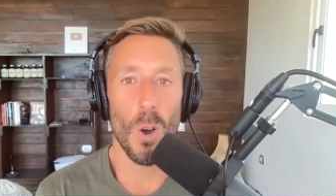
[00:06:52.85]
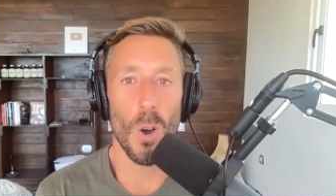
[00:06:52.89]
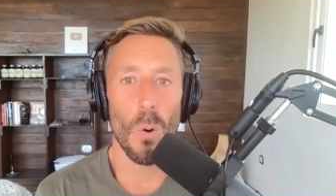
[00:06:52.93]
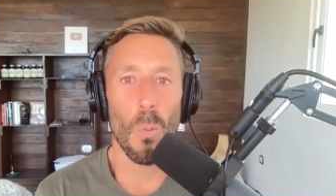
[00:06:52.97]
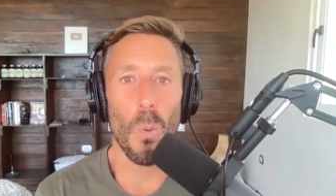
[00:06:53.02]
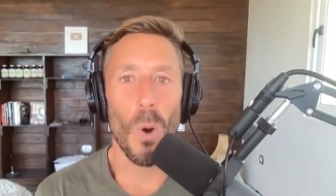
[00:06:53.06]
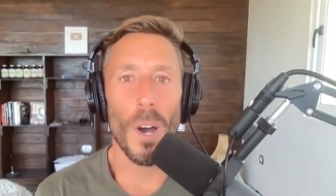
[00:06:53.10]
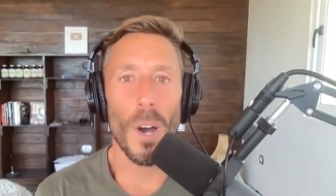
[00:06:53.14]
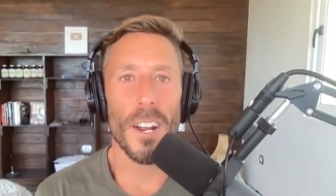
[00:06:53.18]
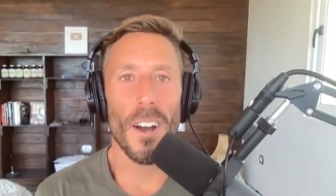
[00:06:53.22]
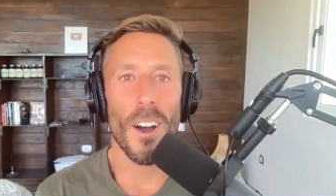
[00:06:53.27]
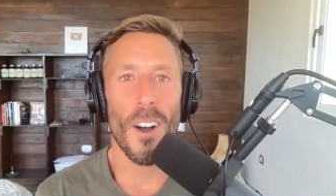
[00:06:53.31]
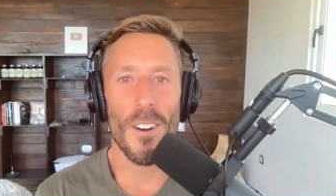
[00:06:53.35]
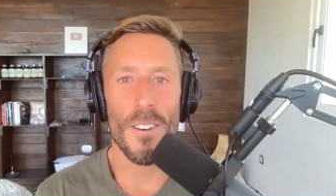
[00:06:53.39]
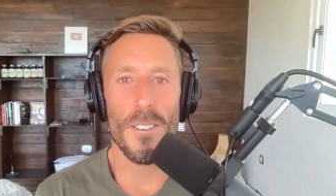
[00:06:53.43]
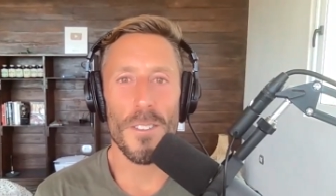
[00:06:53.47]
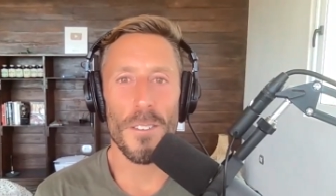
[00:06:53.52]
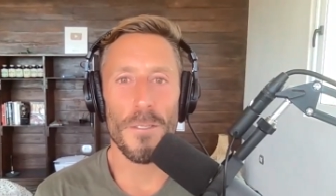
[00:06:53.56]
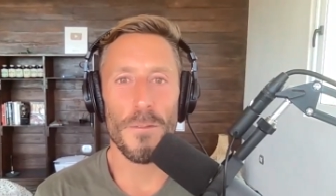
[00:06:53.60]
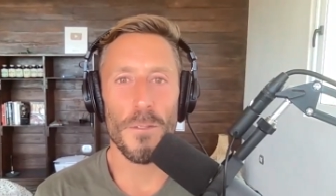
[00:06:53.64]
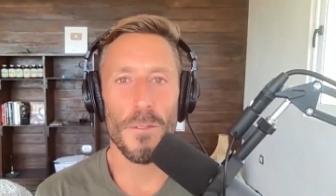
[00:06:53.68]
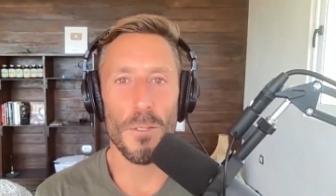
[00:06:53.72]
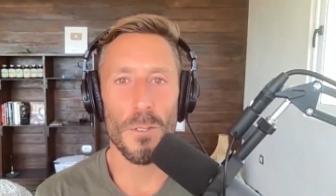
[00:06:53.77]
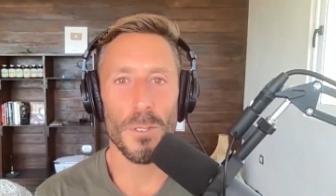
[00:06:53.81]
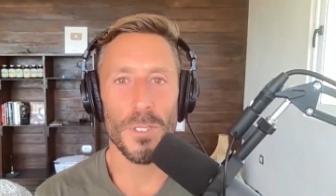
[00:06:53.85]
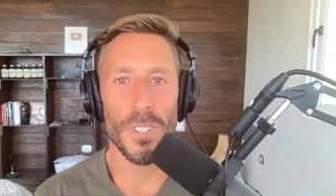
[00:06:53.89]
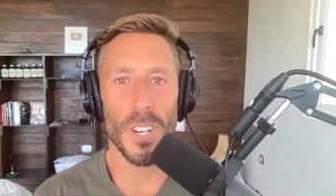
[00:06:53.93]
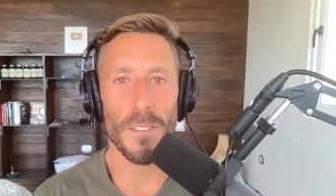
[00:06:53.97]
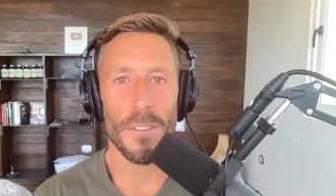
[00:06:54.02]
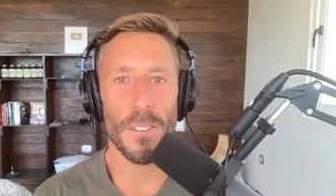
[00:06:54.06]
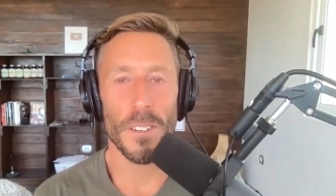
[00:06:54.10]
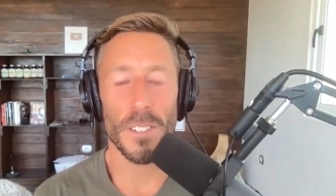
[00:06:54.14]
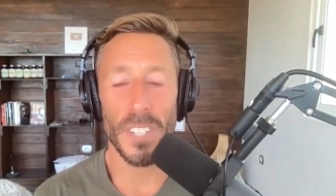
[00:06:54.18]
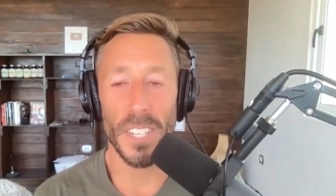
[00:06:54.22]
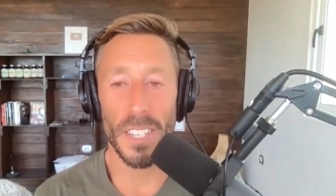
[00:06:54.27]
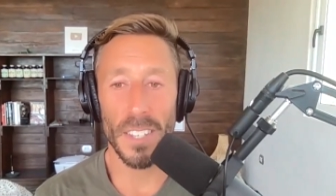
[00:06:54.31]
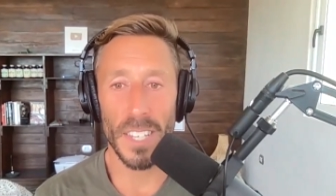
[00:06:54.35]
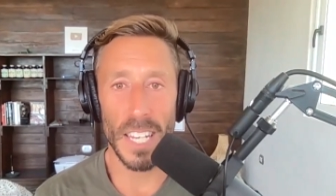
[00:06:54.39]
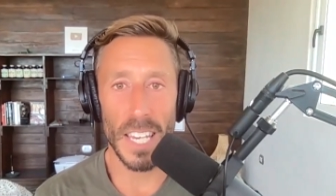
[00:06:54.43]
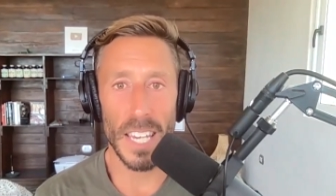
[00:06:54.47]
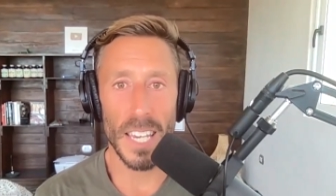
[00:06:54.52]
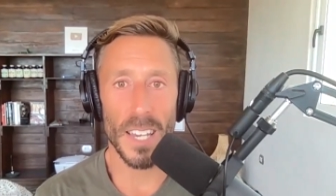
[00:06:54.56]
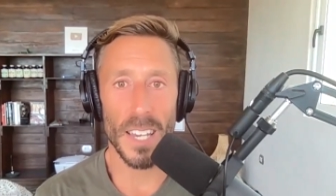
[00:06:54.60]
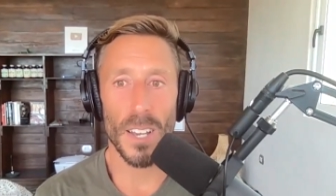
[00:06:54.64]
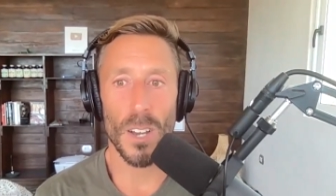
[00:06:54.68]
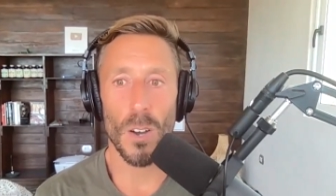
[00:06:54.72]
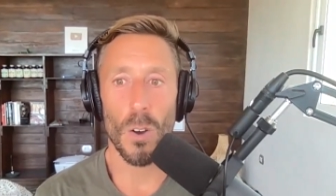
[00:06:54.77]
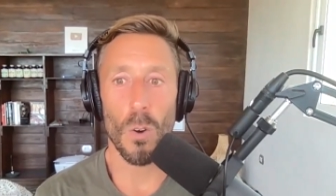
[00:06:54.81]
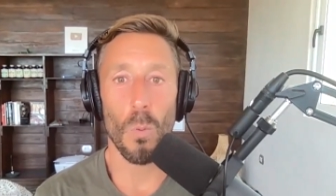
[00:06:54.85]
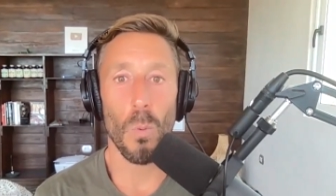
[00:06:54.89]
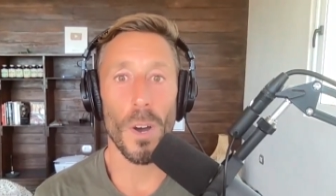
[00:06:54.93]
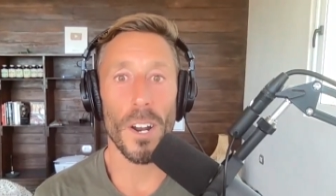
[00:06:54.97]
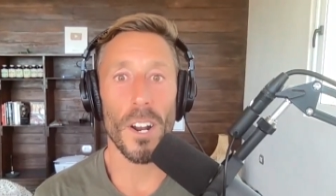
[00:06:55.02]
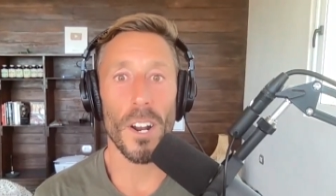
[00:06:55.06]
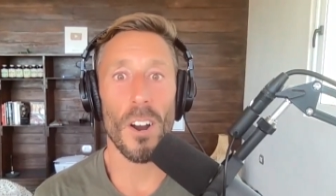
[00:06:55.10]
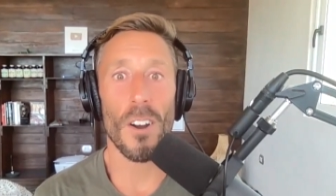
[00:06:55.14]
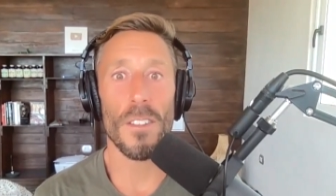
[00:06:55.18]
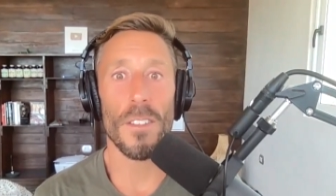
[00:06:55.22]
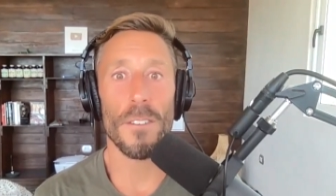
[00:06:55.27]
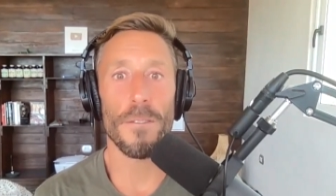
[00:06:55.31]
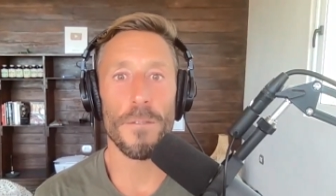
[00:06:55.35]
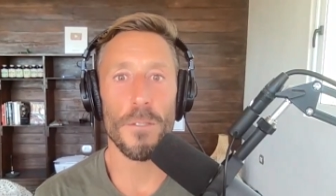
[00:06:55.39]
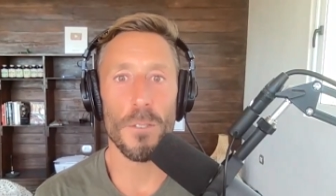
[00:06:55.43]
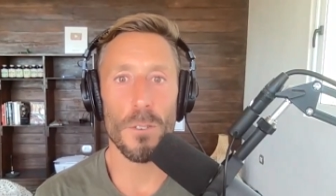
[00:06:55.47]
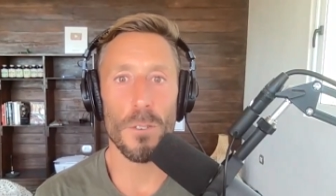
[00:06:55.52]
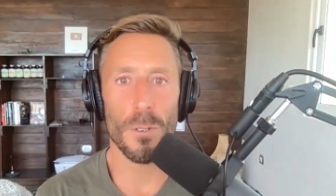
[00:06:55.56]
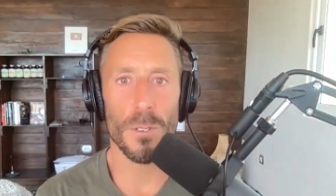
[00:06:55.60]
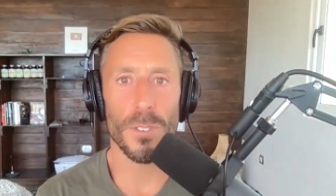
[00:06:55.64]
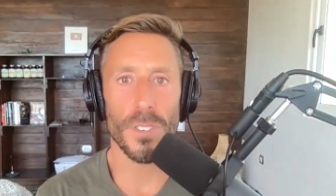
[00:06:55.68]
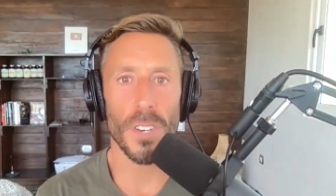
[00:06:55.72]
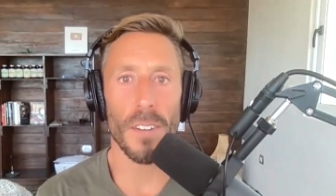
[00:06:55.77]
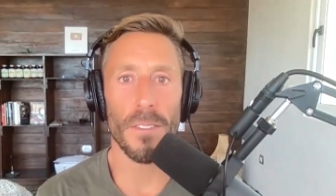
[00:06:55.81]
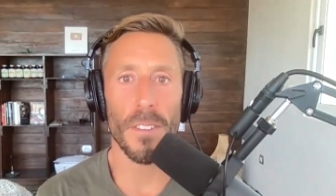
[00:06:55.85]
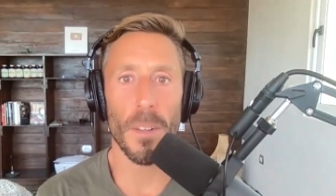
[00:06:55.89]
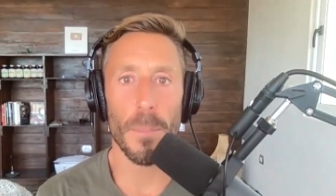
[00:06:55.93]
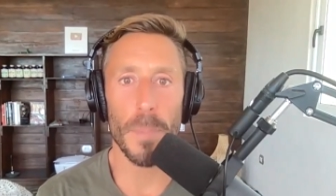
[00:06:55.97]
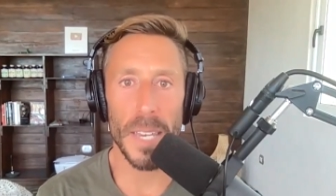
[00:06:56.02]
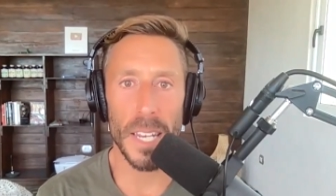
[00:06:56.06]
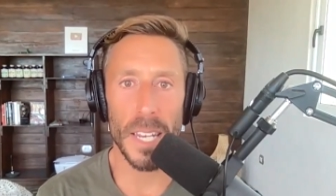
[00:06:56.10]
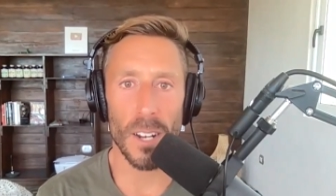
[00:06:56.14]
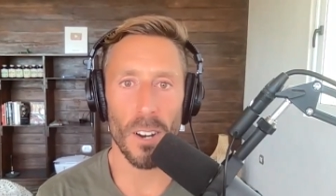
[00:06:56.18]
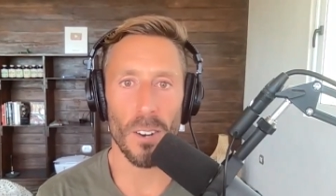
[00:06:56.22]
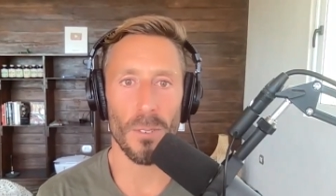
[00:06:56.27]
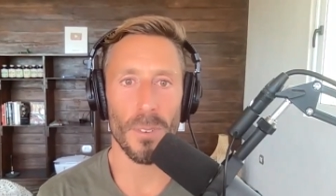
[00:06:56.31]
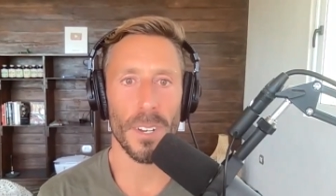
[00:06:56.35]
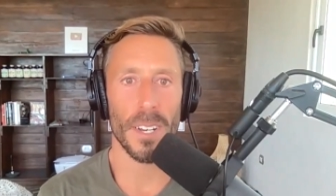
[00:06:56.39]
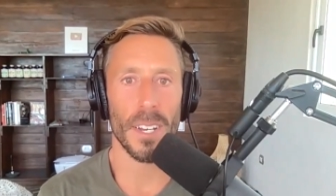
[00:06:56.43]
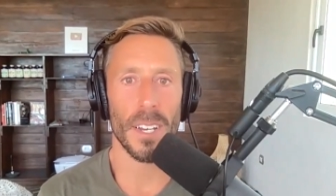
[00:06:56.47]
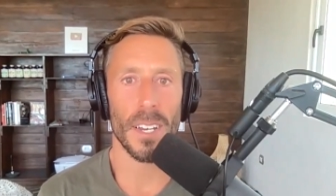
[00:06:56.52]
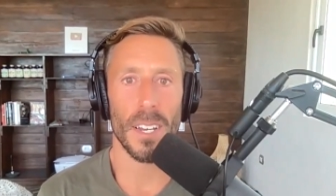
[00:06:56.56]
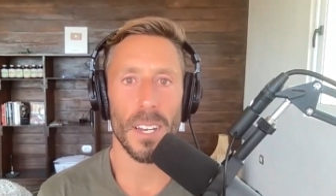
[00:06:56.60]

What are the foods of fertility? What are the foods of libido?